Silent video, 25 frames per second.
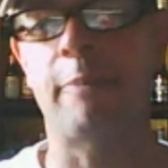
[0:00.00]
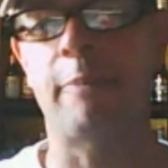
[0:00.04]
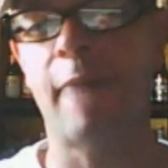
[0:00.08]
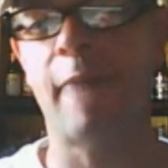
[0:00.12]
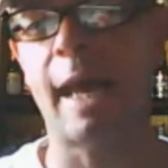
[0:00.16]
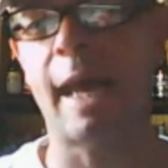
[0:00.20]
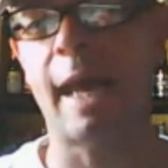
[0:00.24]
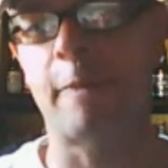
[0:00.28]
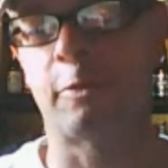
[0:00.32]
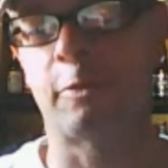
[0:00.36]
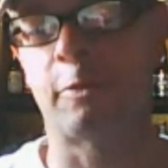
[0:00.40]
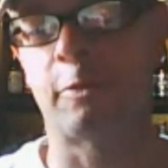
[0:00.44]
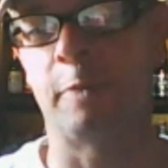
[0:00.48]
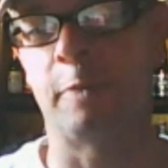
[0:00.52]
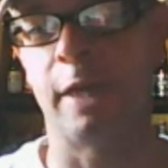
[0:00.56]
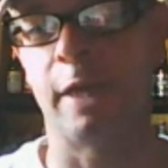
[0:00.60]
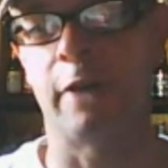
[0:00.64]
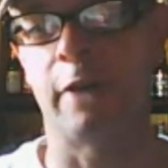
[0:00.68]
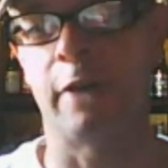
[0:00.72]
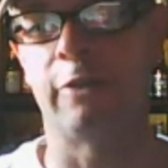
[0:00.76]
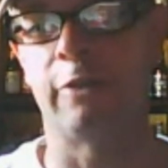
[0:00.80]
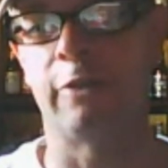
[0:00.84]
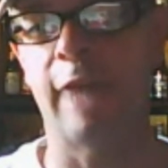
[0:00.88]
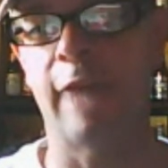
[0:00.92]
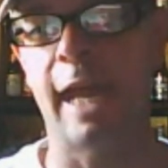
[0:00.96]
Pabst beer,
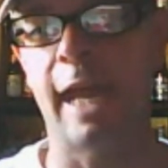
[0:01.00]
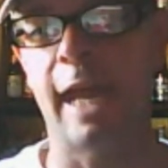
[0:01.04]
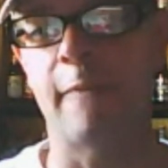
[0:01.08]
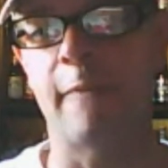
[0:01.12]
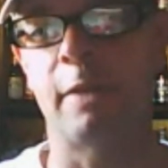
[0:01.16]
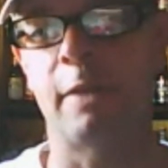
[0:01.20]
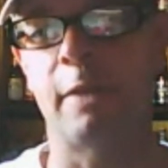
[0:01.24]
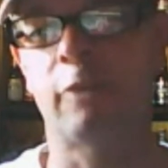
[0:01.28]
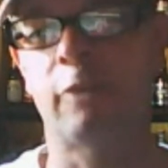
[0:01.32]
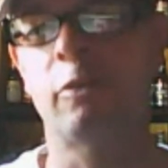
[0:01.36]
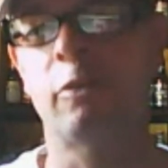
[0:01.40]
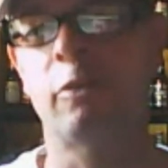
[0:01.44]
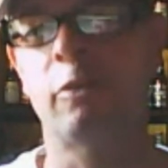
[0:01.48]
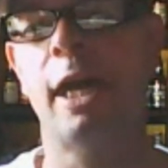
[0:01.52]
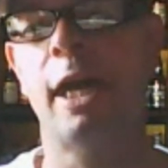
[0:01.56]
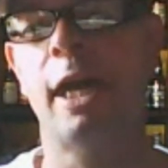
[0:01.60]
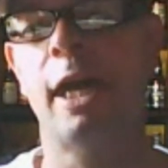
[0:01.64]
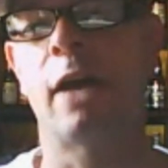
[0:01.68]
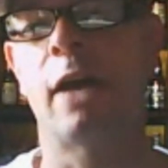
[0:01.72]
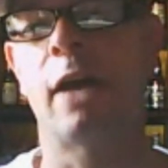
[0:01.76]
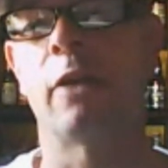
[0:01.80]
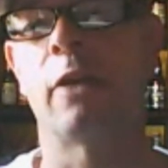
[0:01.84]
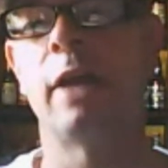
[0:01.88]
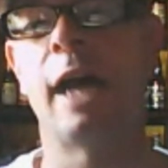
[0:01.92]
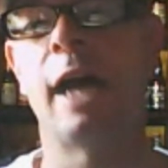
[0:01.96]
damn it to hell.